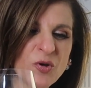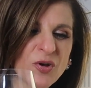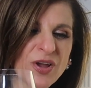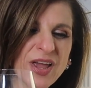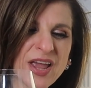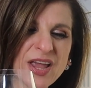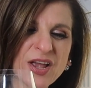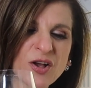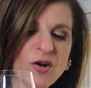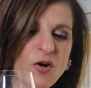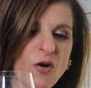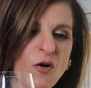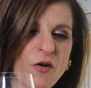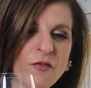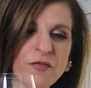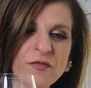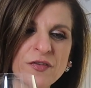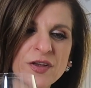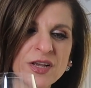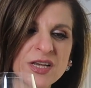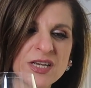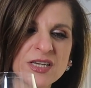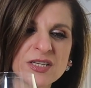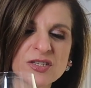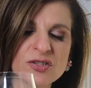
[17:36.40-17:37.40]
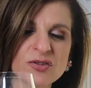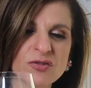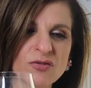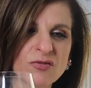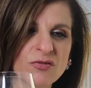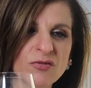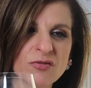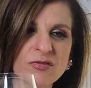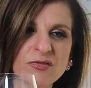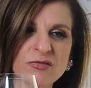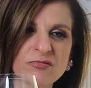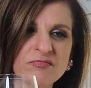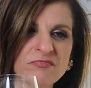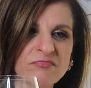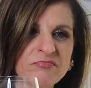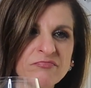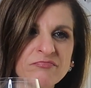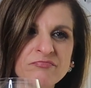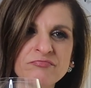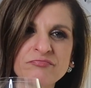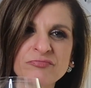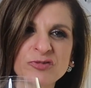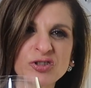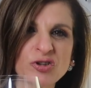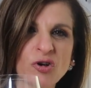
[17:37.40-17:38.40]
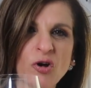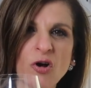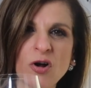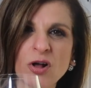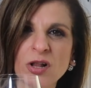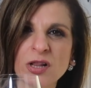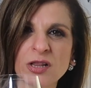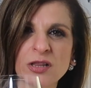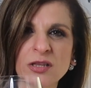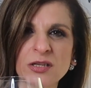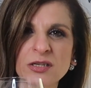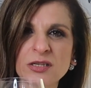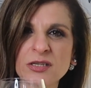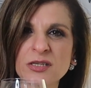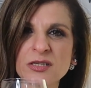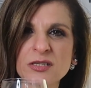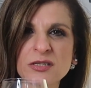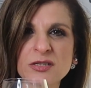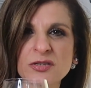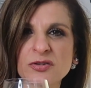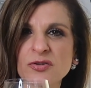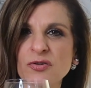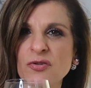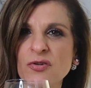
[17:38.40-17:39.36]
not getting coffees or chocolates